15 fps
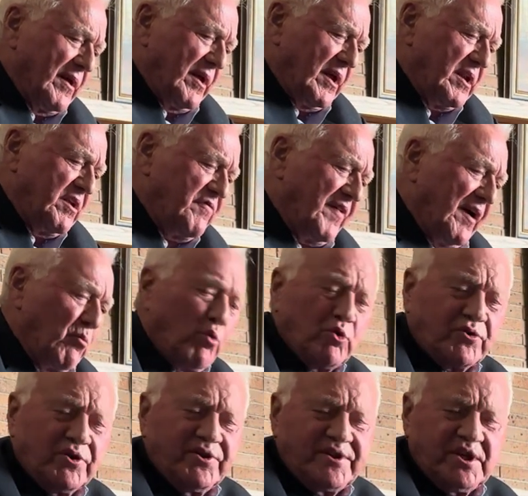and if I
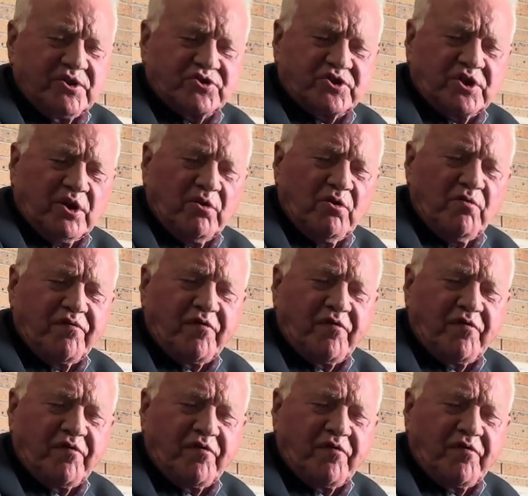wouldn't teach the new